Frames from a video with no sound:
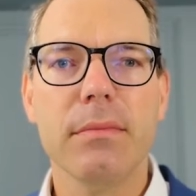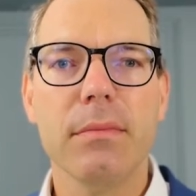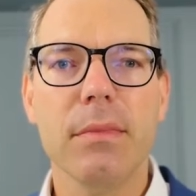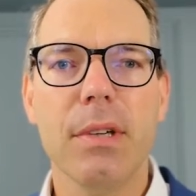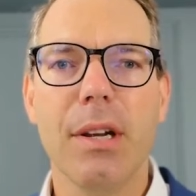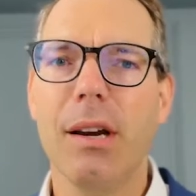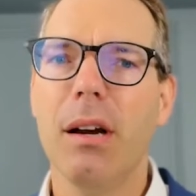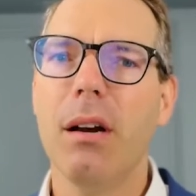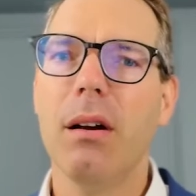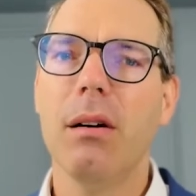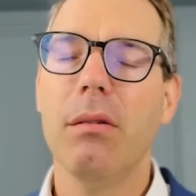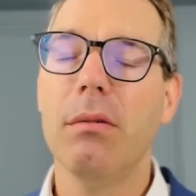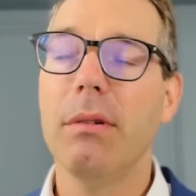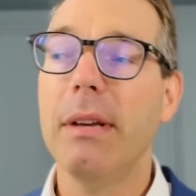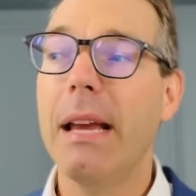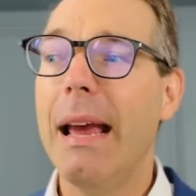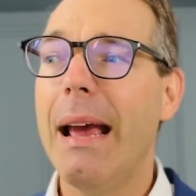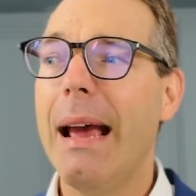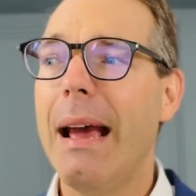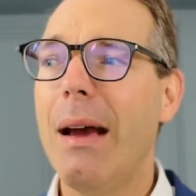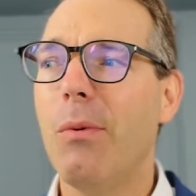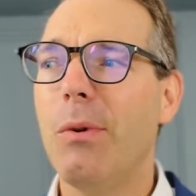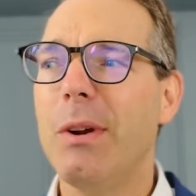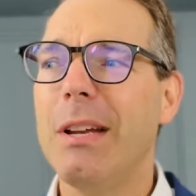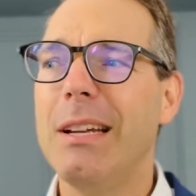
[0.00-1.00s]

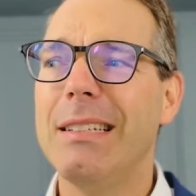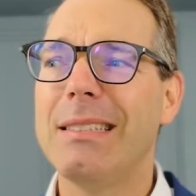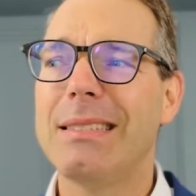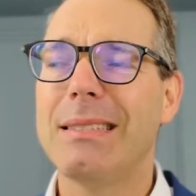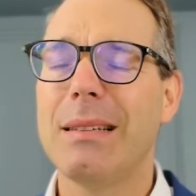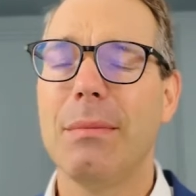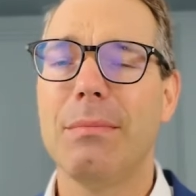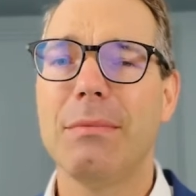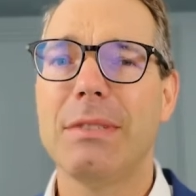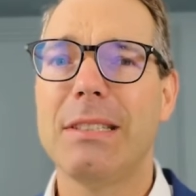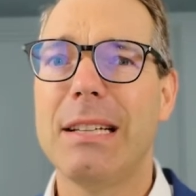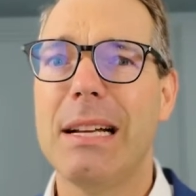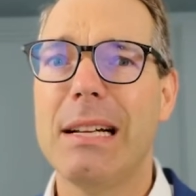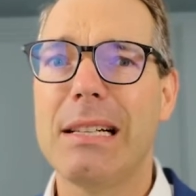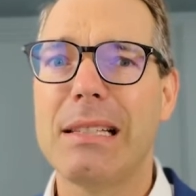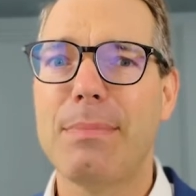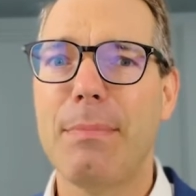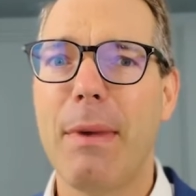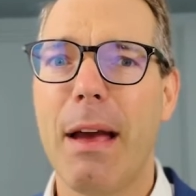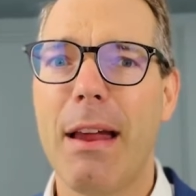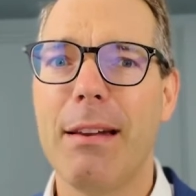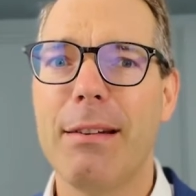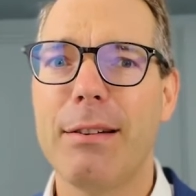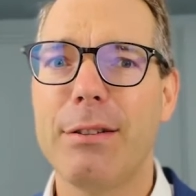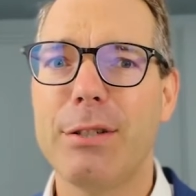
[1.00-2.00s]
Yeah, we need some sales
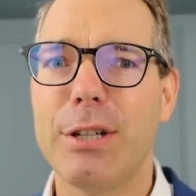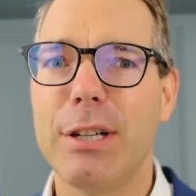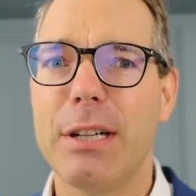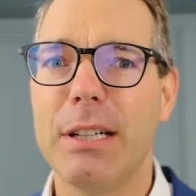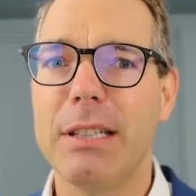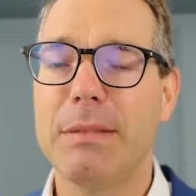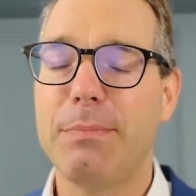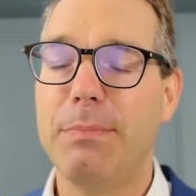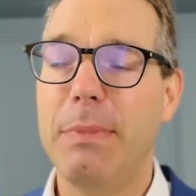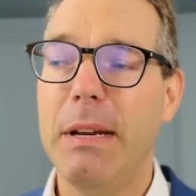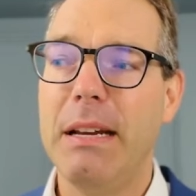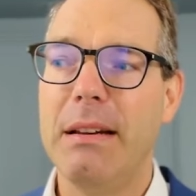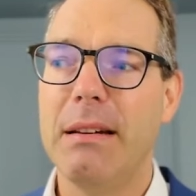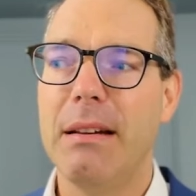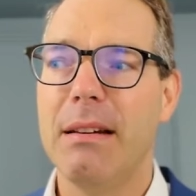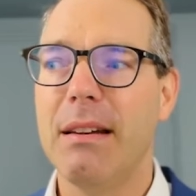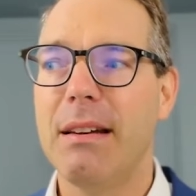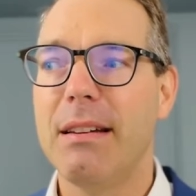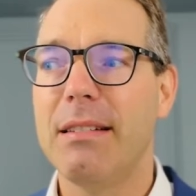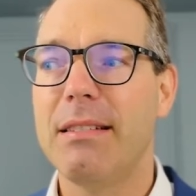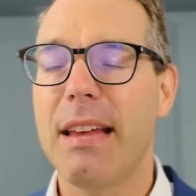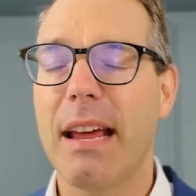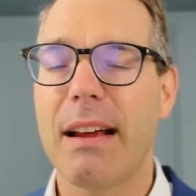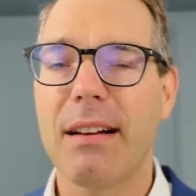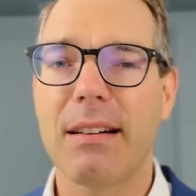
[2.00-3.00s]
managers being in
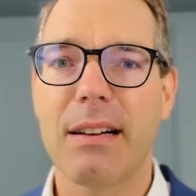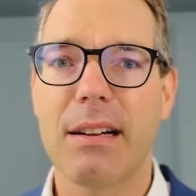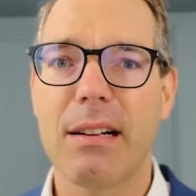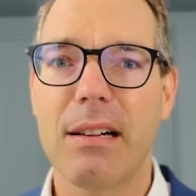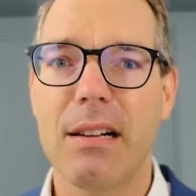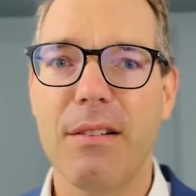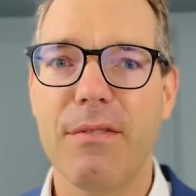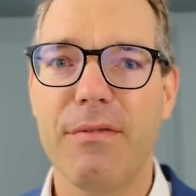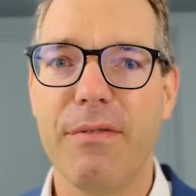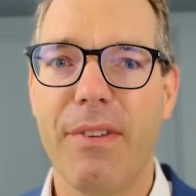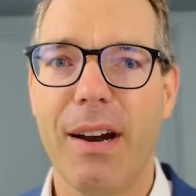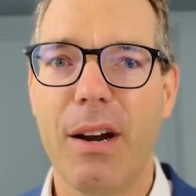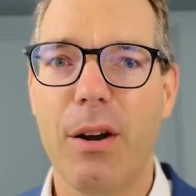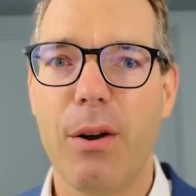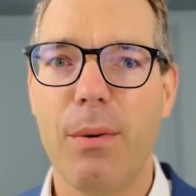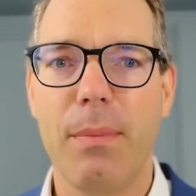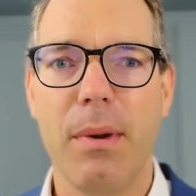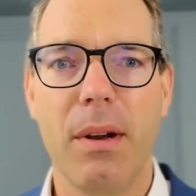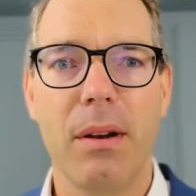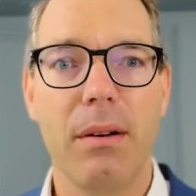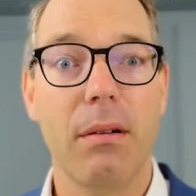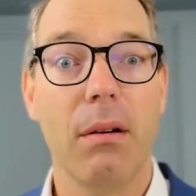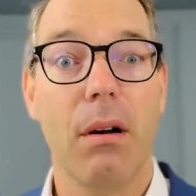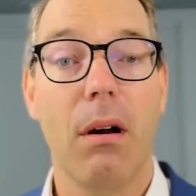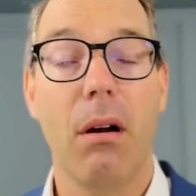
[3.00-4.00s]
a technical
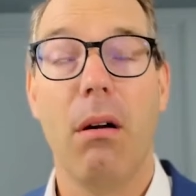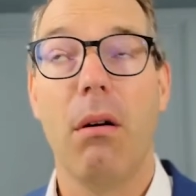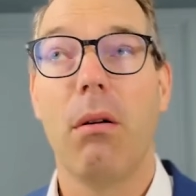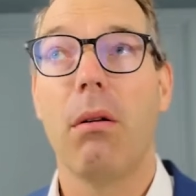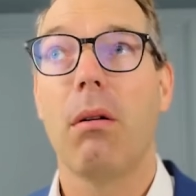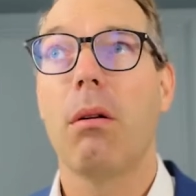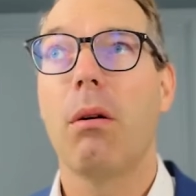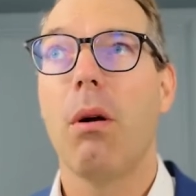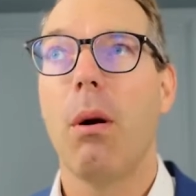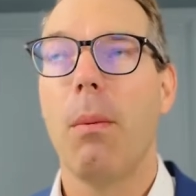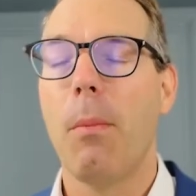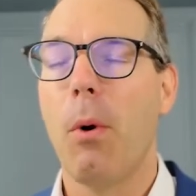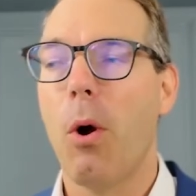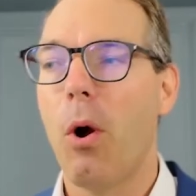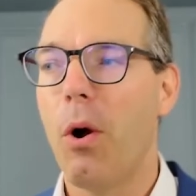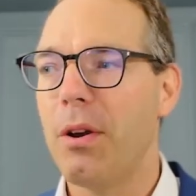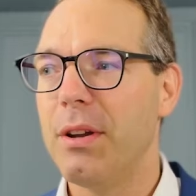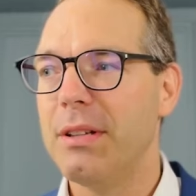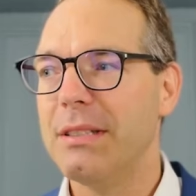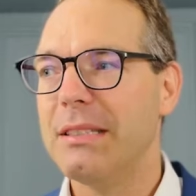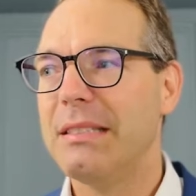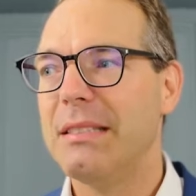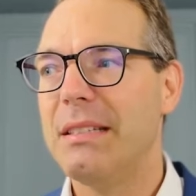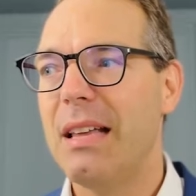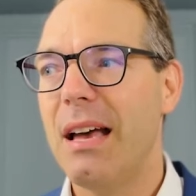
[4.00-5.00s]
environment. Oh, come on.
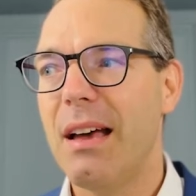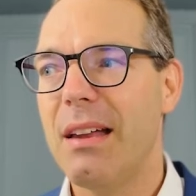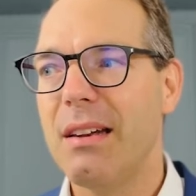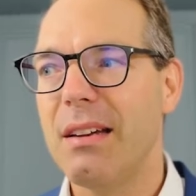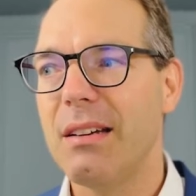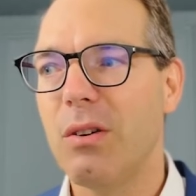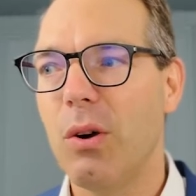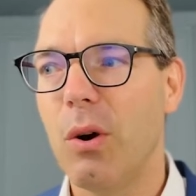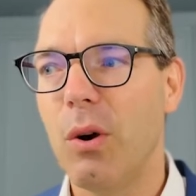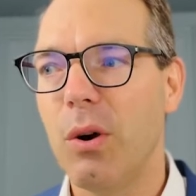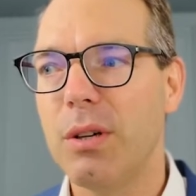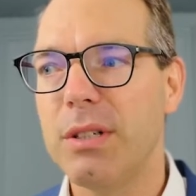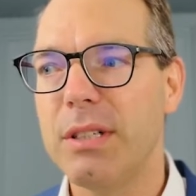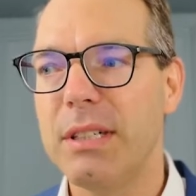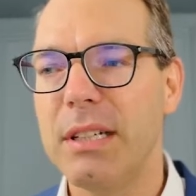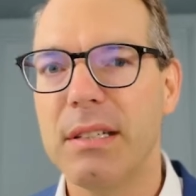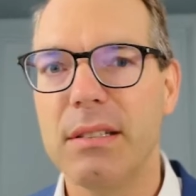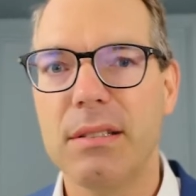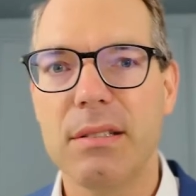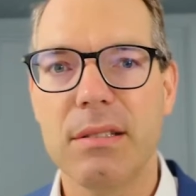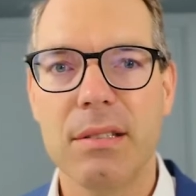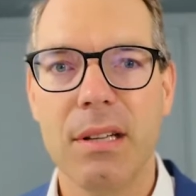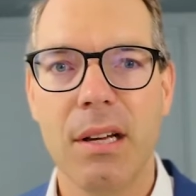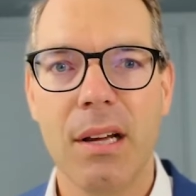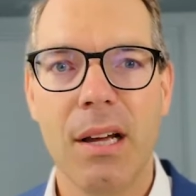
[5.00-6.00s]
Is that an
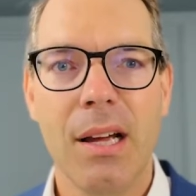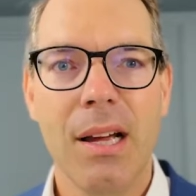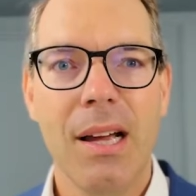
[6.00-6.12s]
audience?